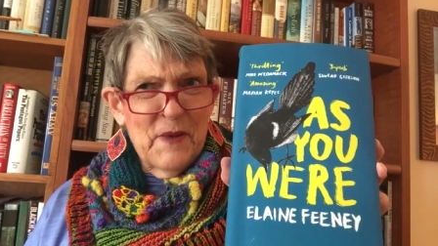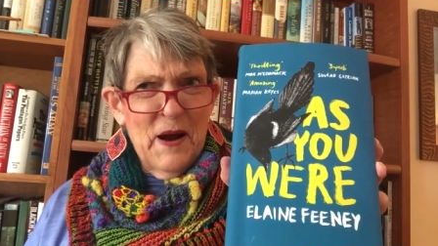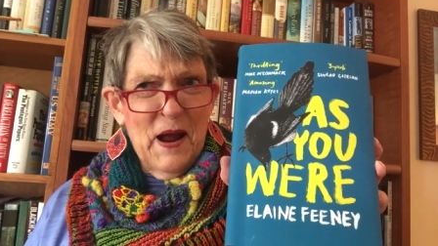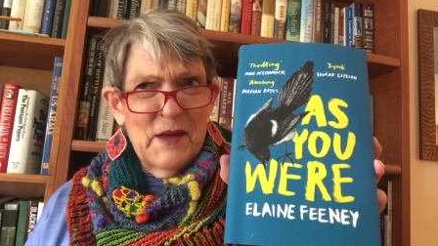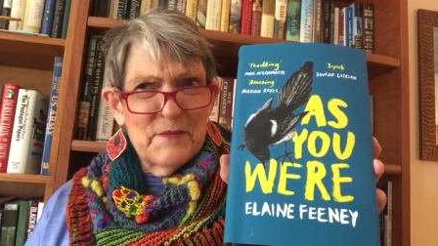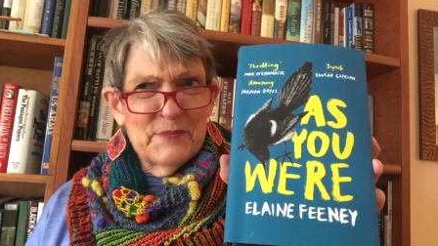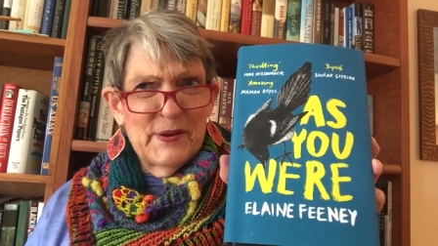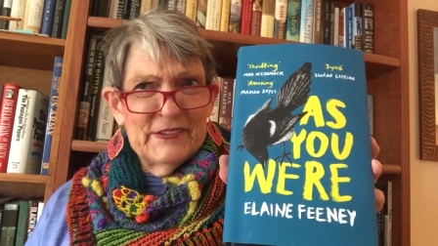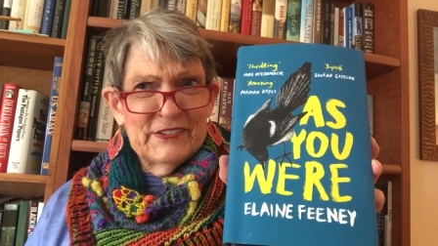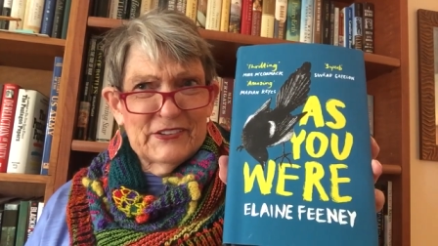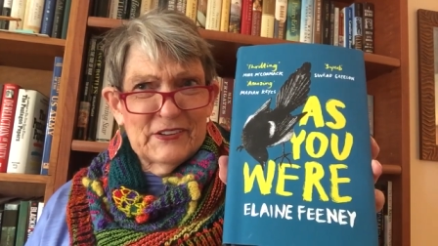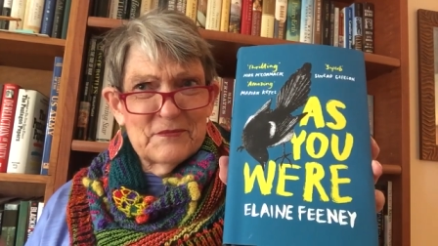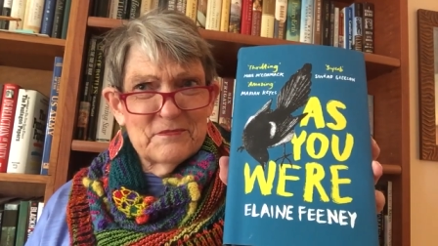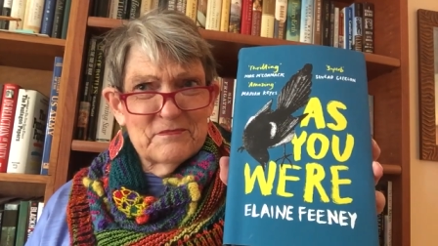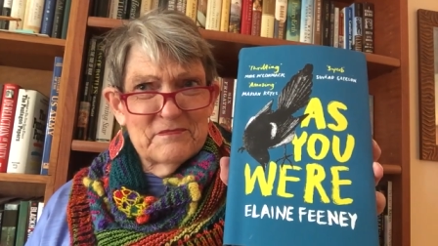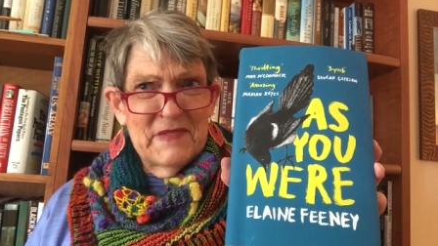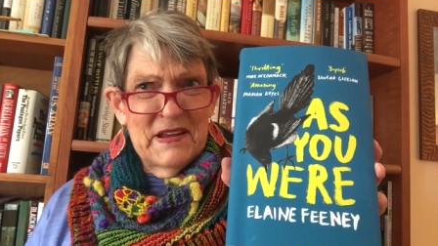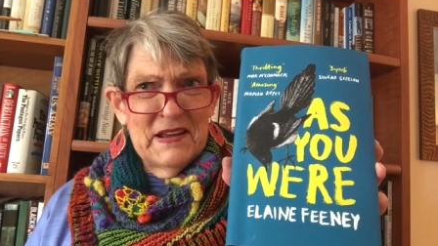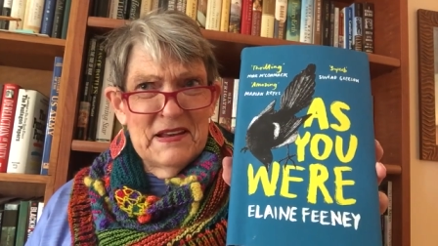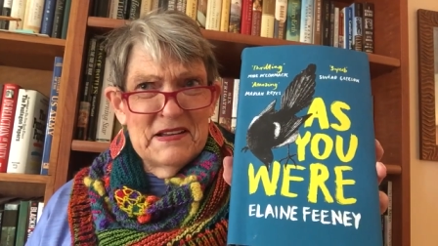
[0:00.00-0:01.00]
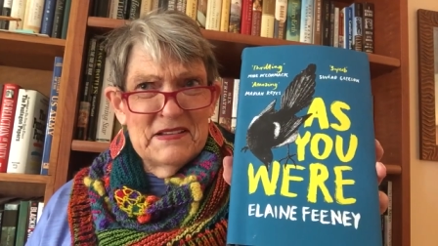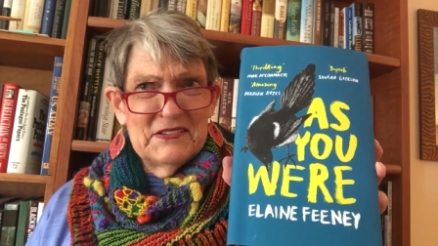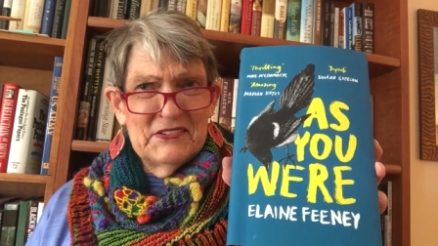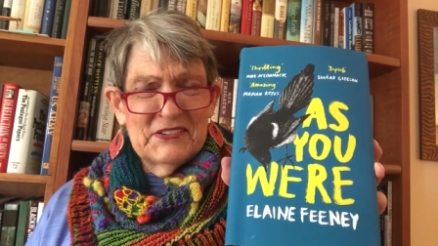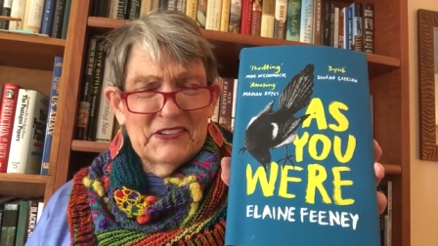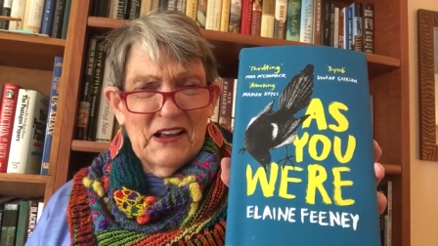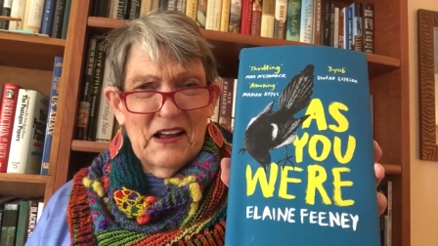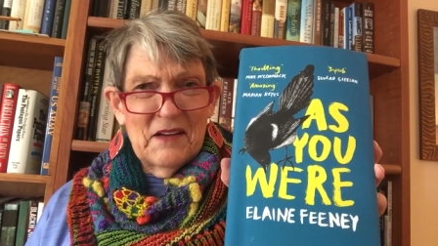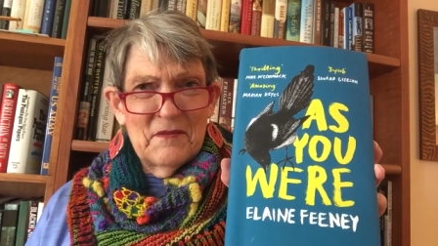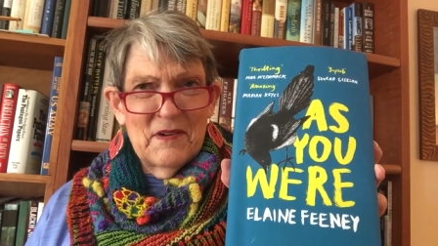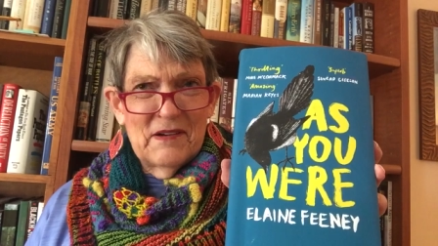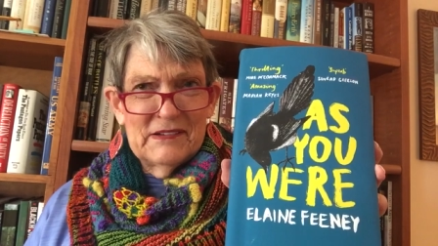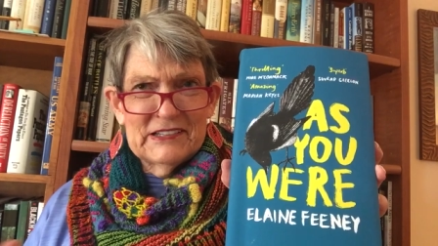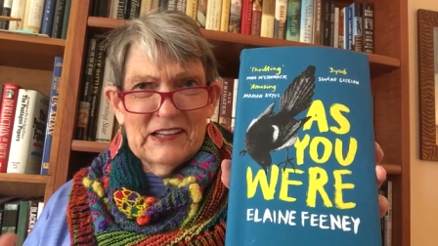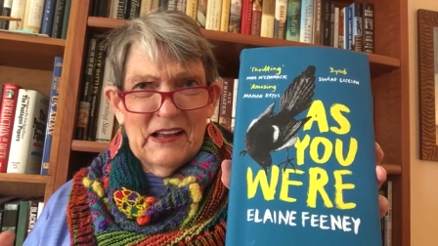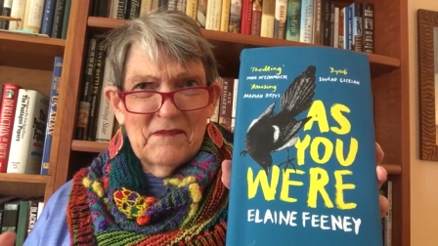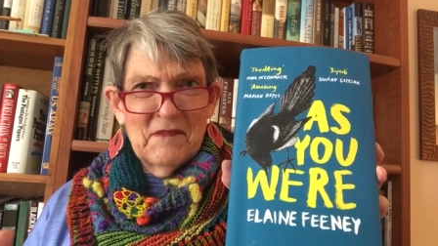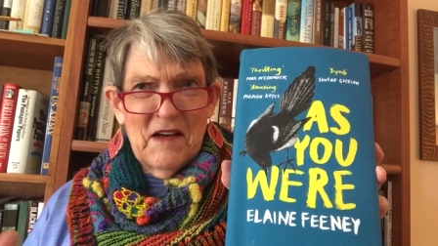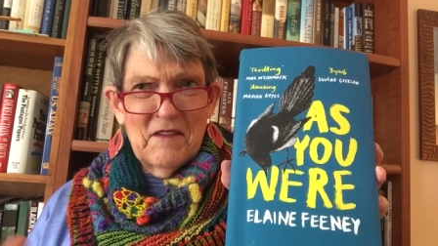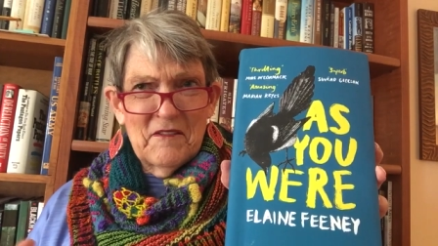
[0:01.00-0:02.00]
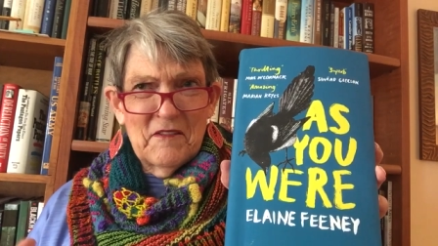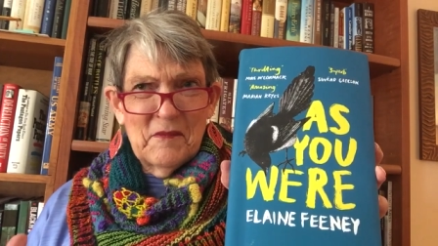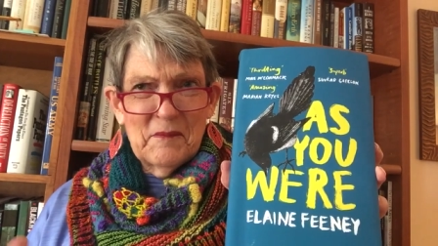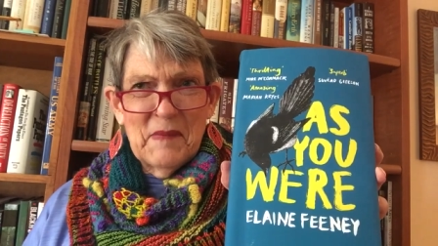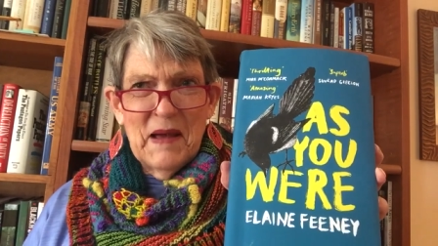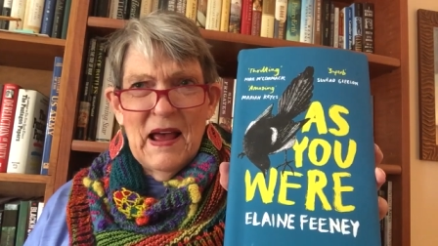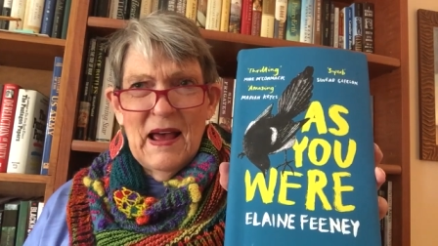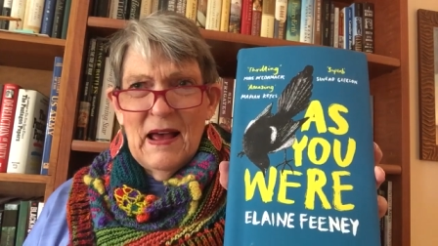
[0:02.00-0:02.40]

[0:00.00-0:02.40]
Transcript: might be some men in some some of them,